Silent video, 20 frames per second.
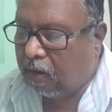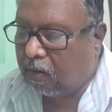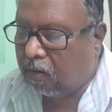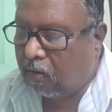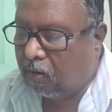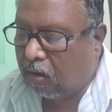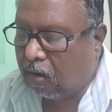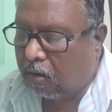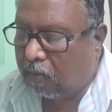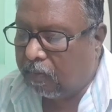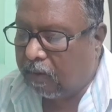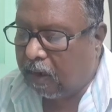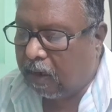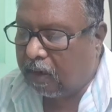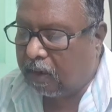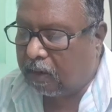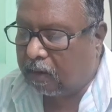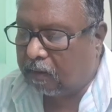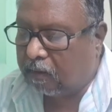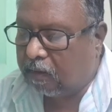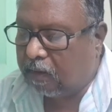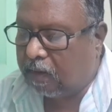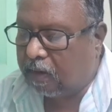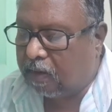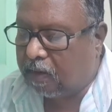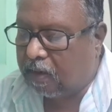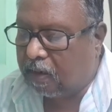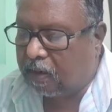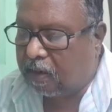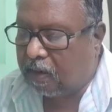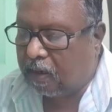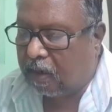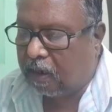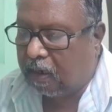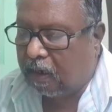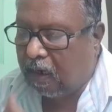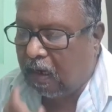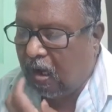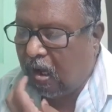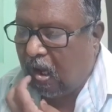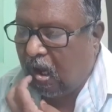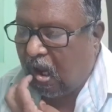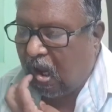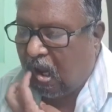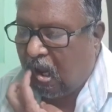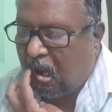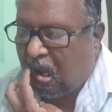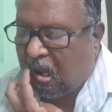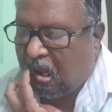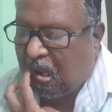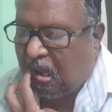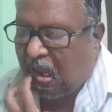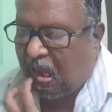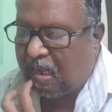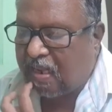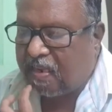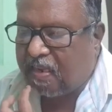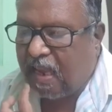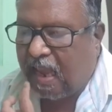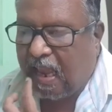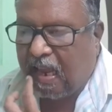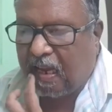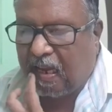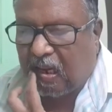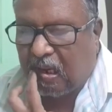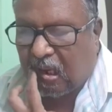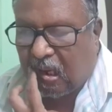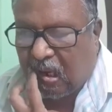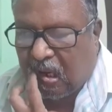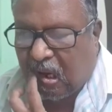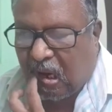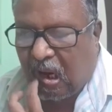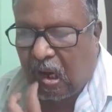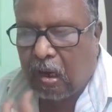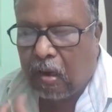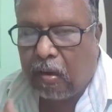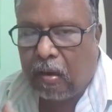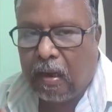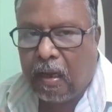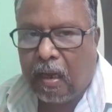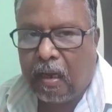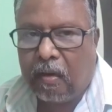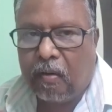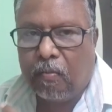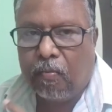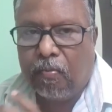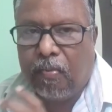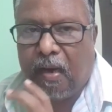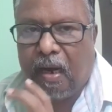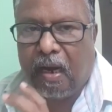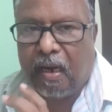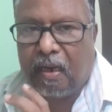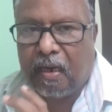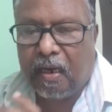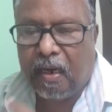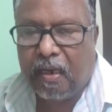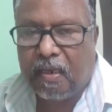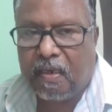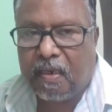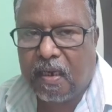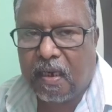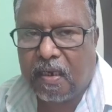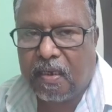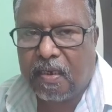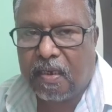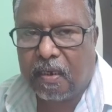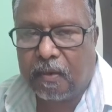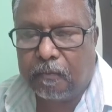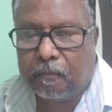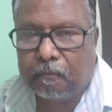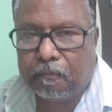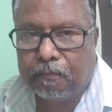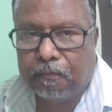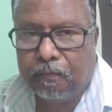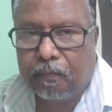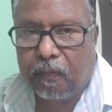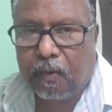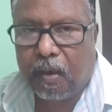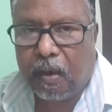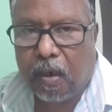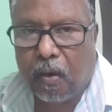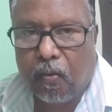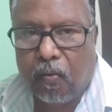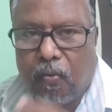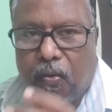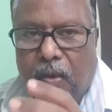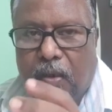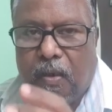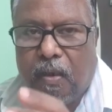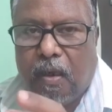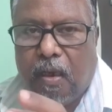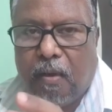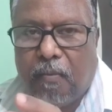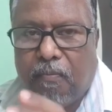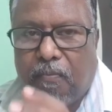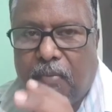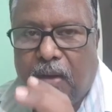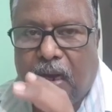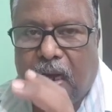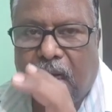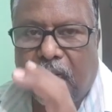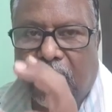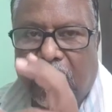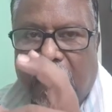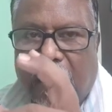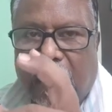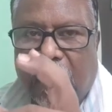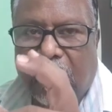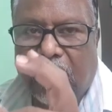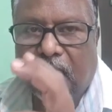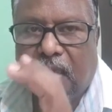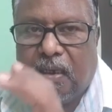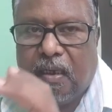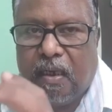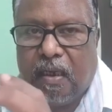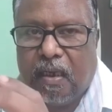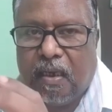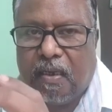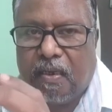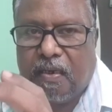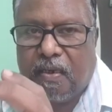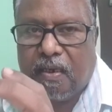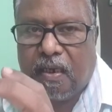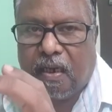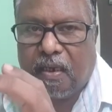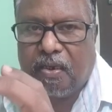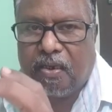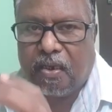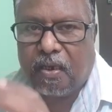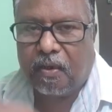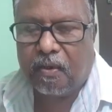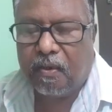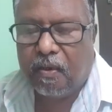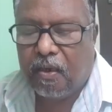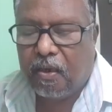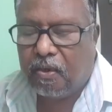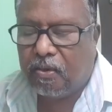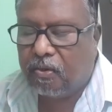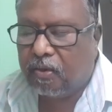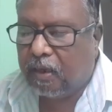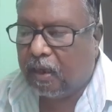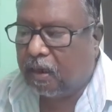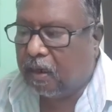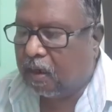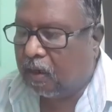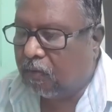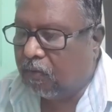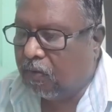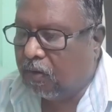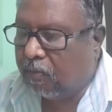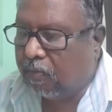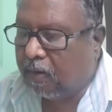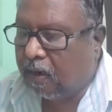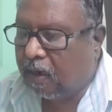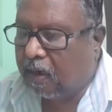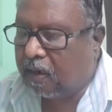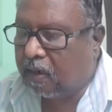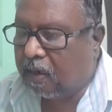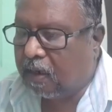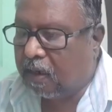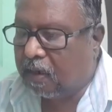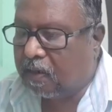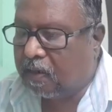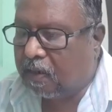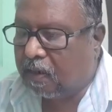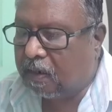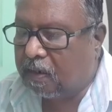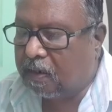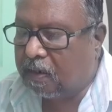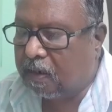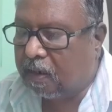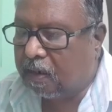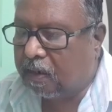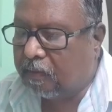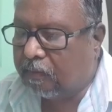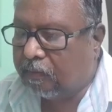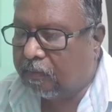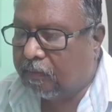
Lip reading: gallbladder. It is just like a sac or bladder-like structure, round bladder-like structure. So that round bladder-like structure